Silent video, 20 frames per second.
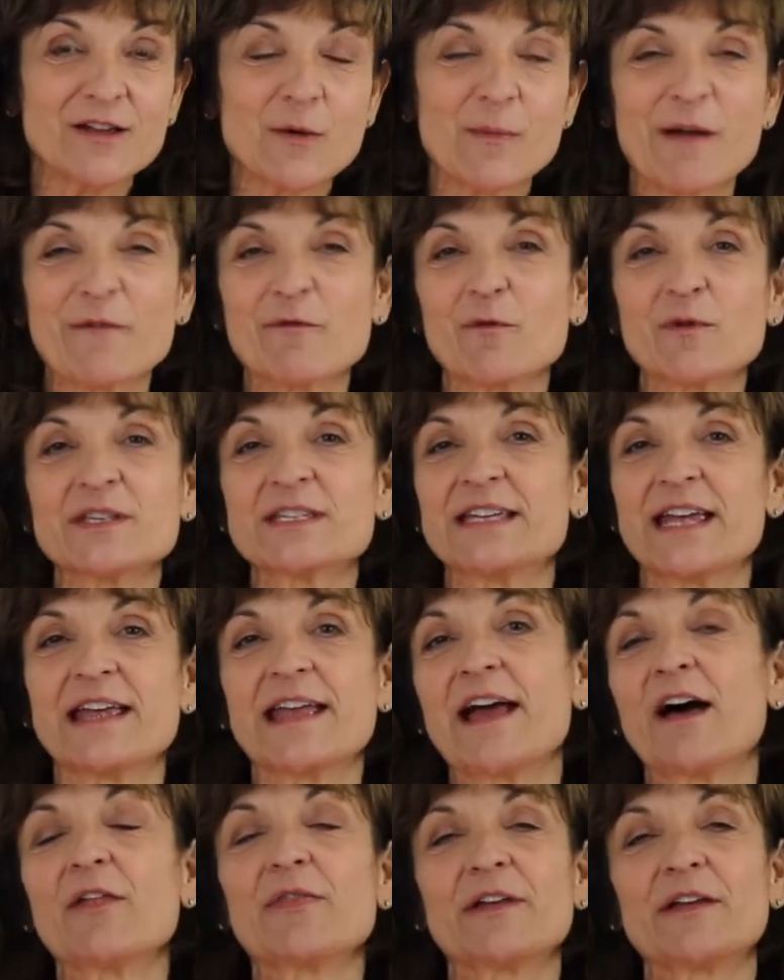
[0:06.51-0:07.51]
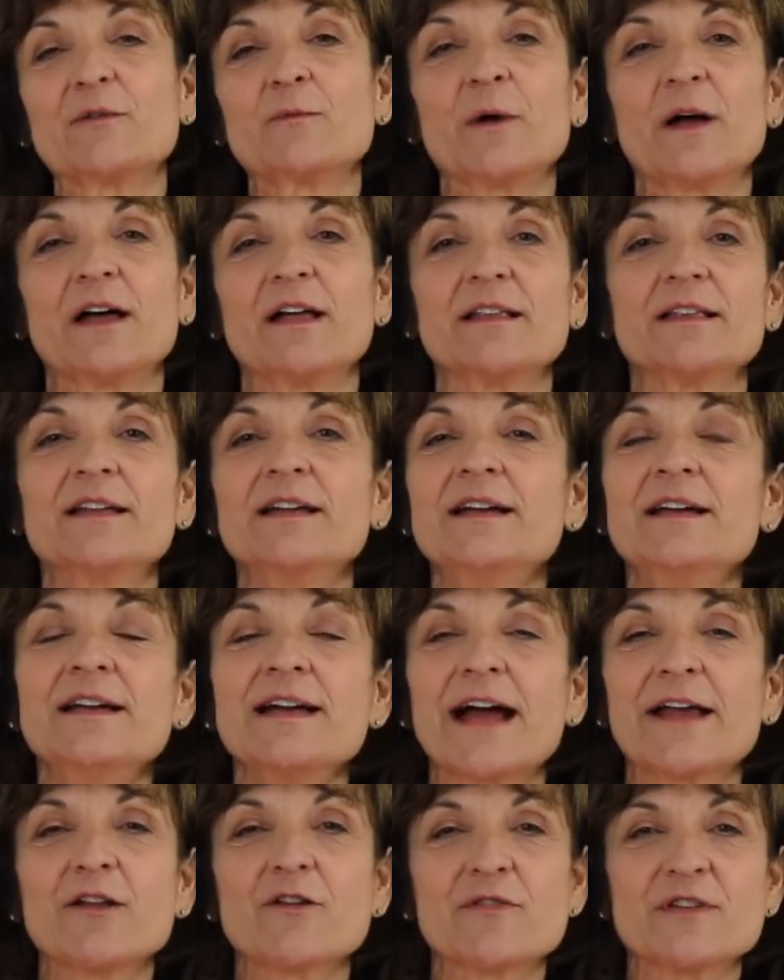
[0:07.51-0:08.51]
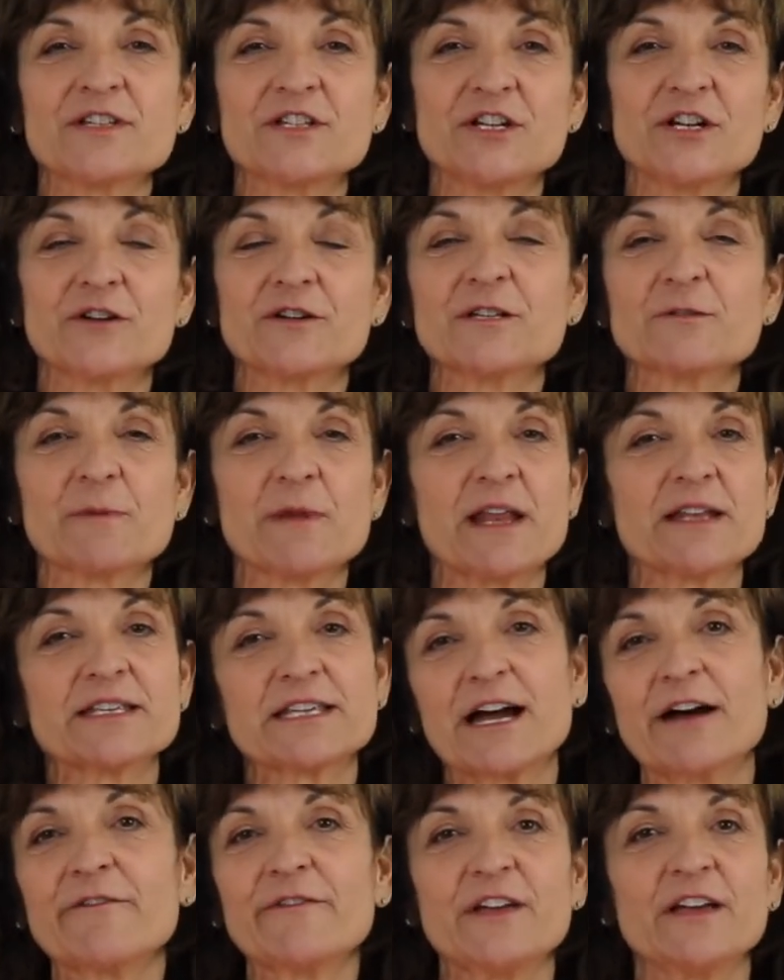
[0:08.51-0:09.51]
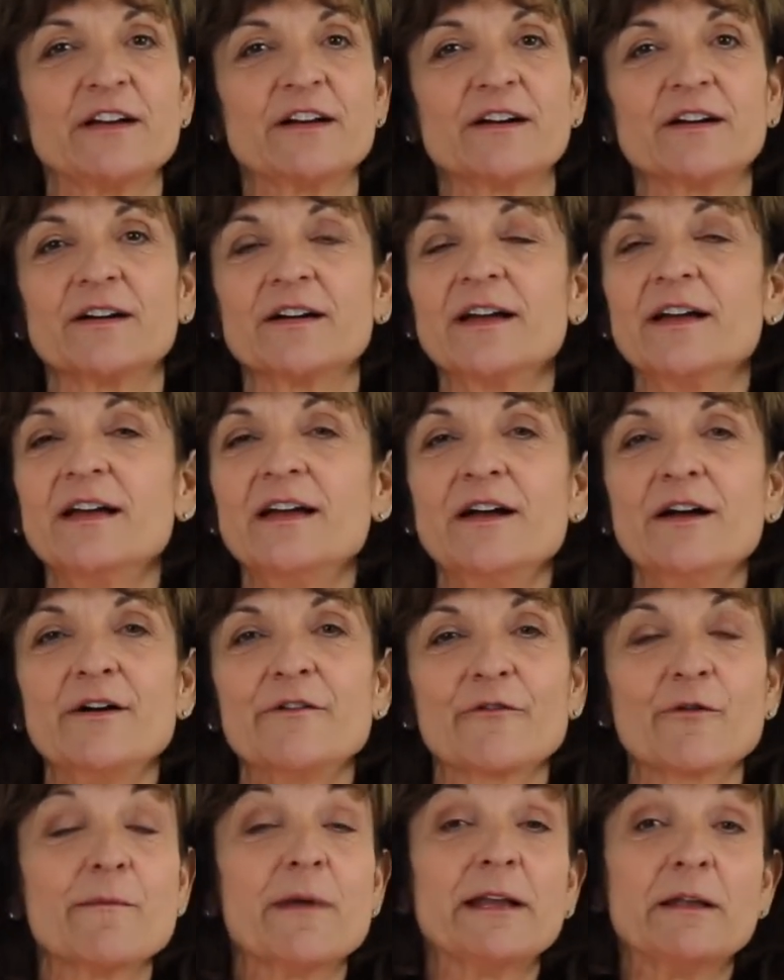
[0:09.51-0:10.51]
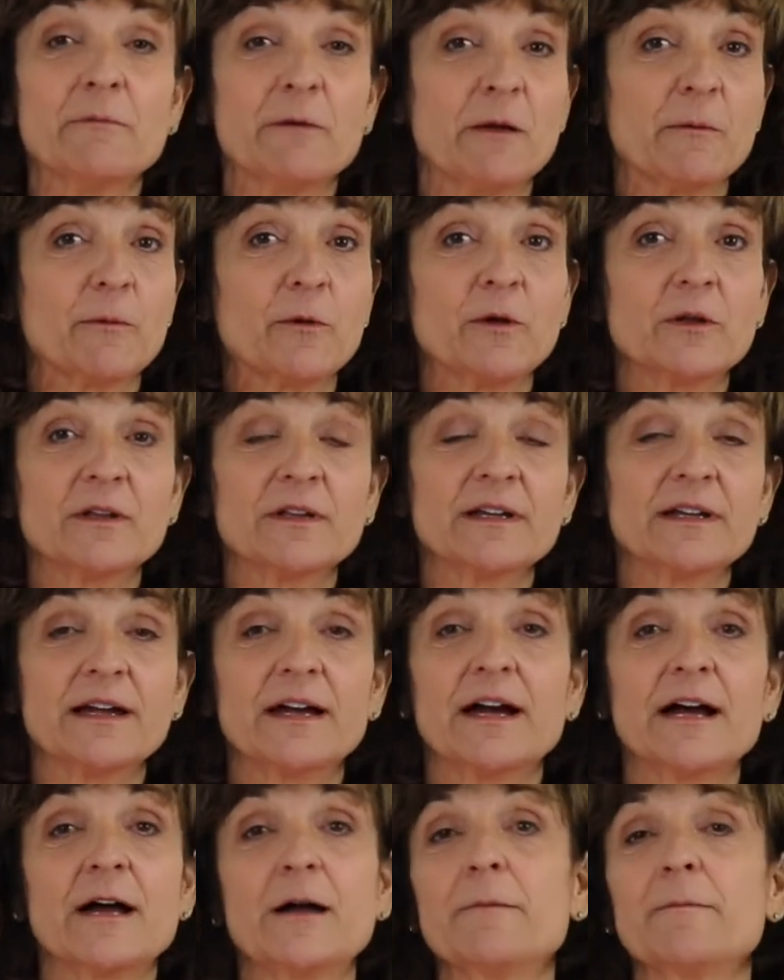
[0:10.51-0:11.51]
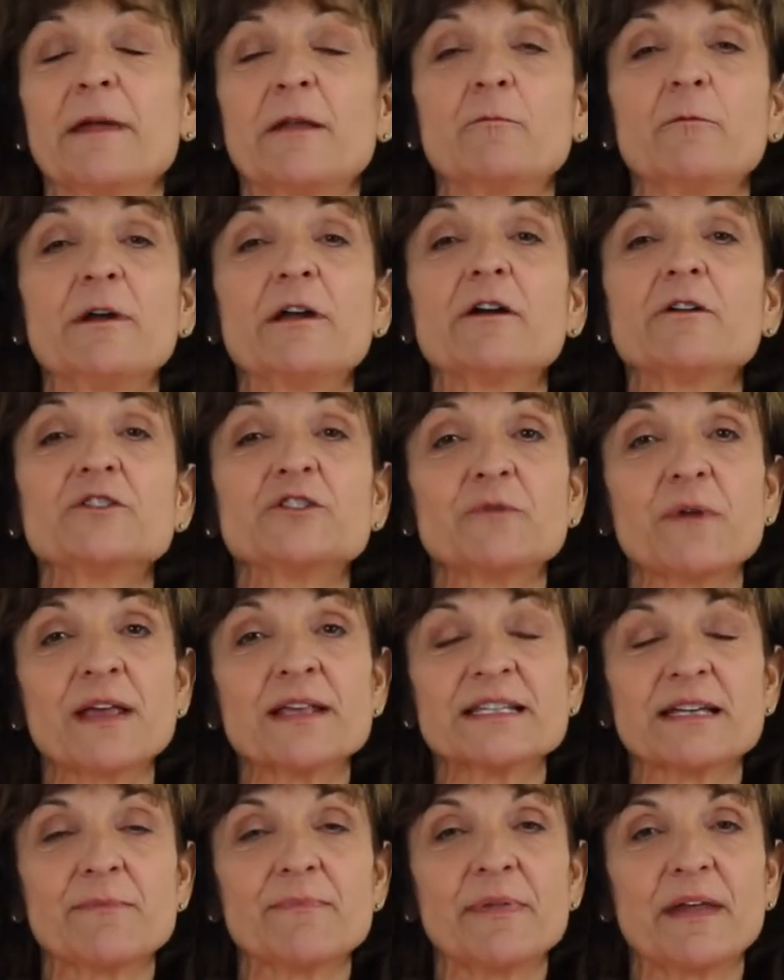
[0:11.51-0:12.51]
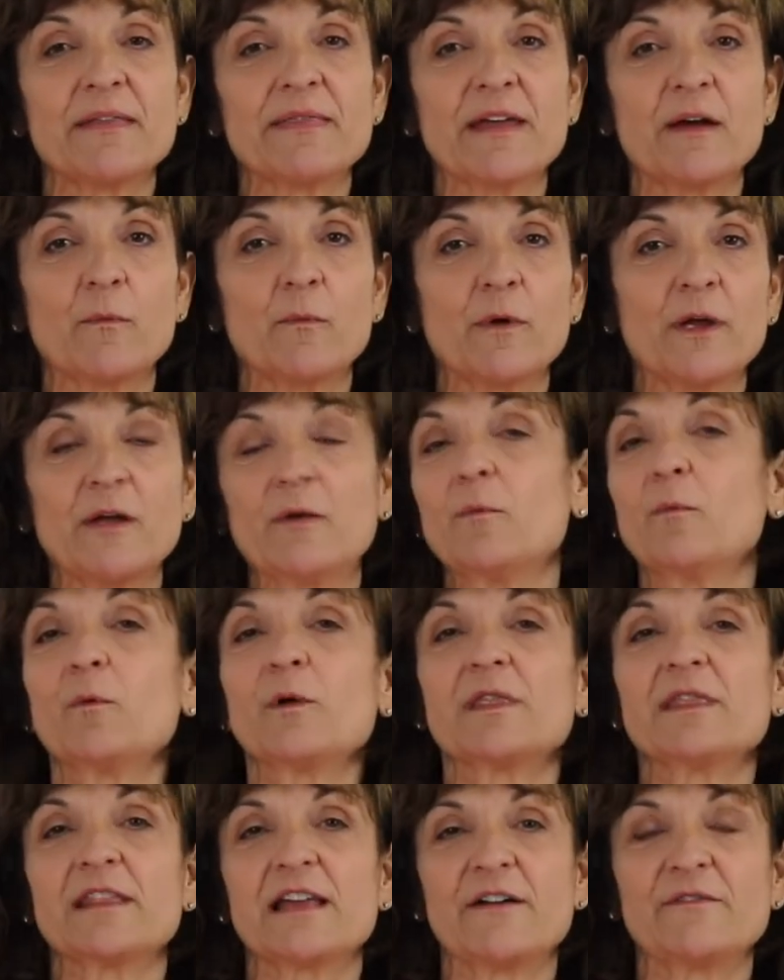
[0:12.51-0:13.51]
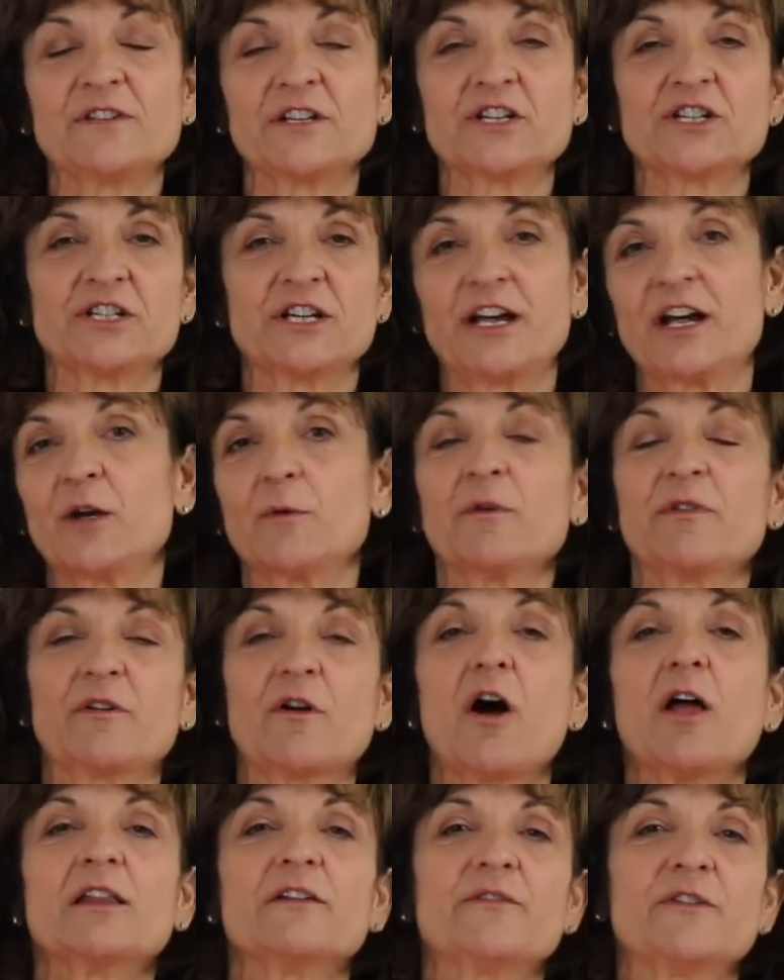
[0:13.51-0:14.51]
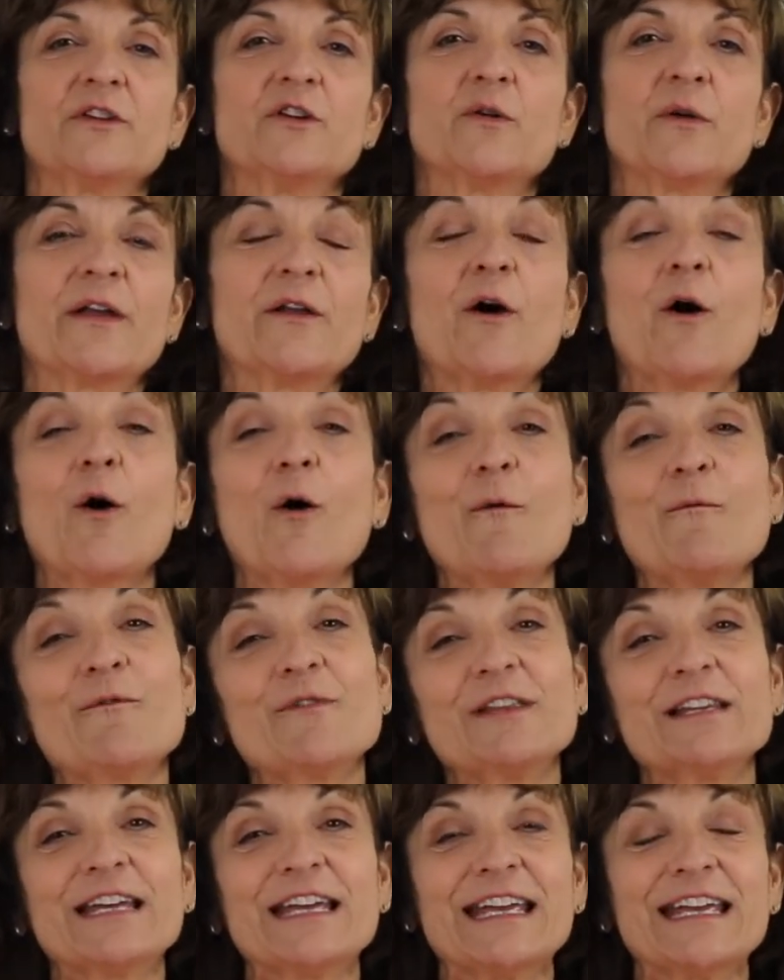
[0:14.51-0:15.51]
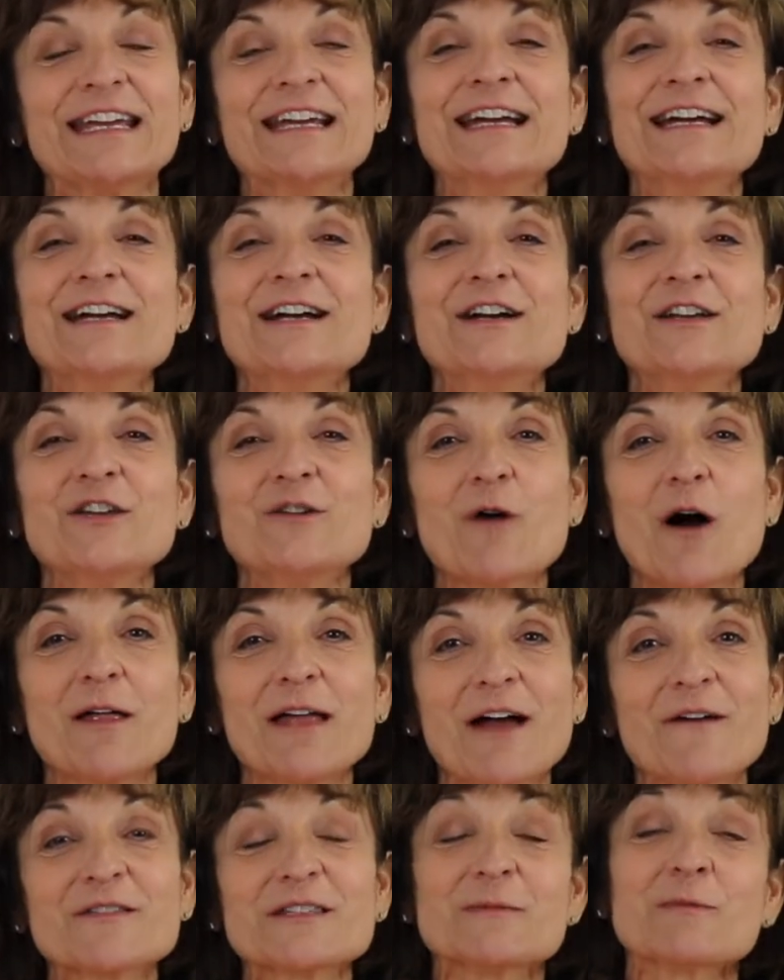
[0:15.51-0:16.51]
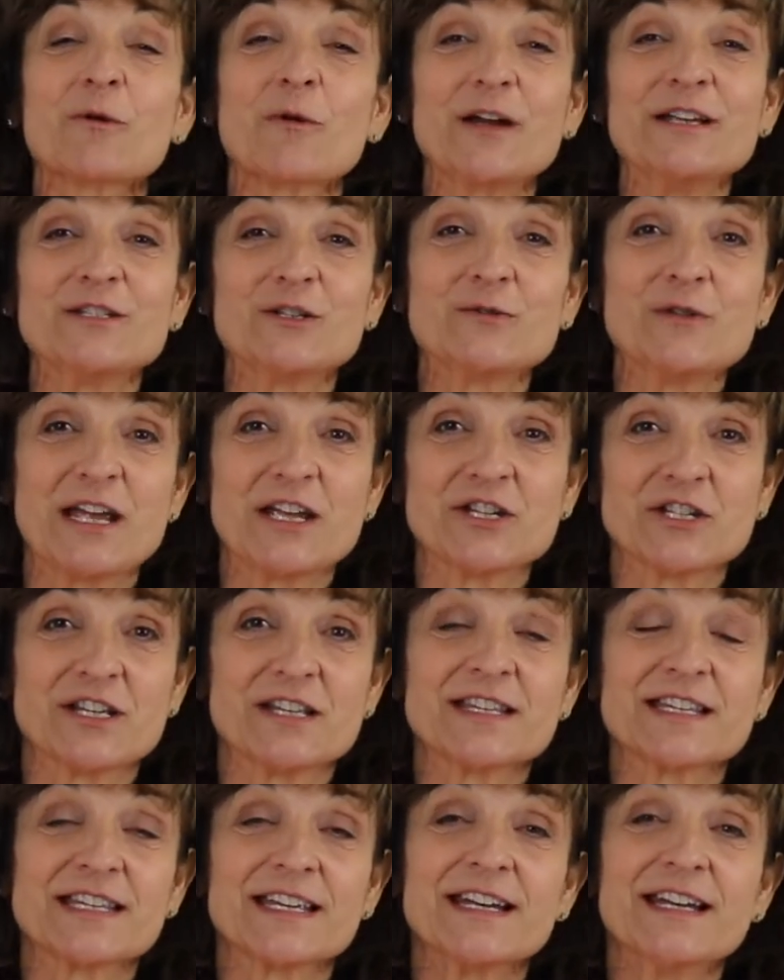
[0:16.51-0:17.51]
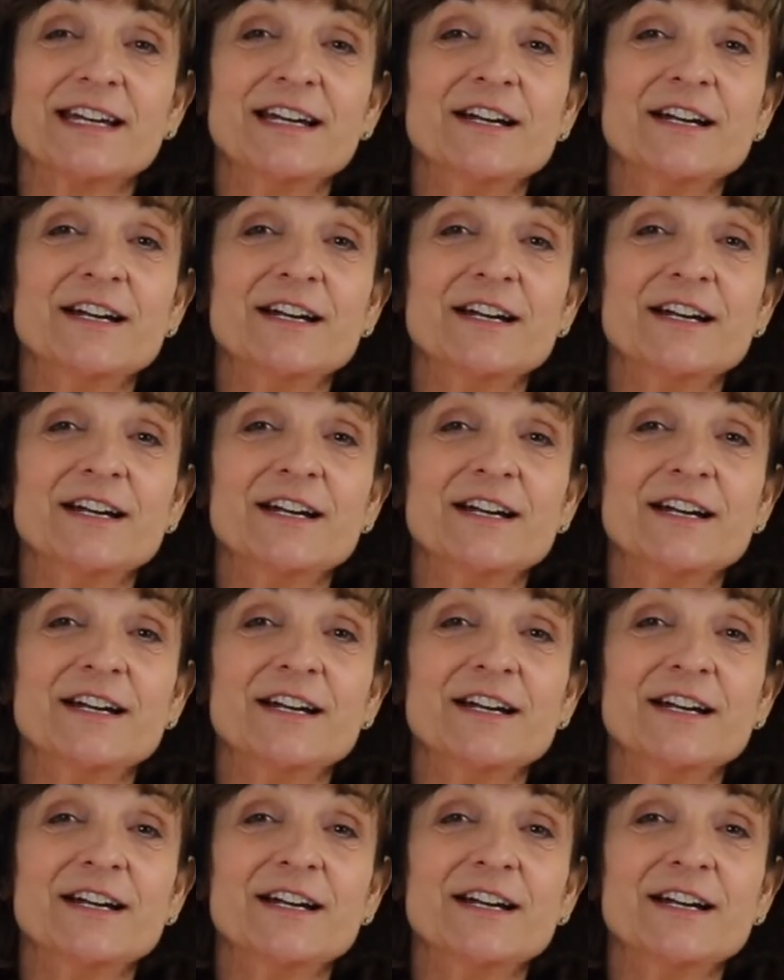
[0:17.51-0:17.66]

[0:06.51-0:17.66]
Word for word: Hope everyone's staying healthy and well. I know this year has been a tough year for many people, um, and we are doing something that we would love to share with all of you, and hopefully, you all have some great donations.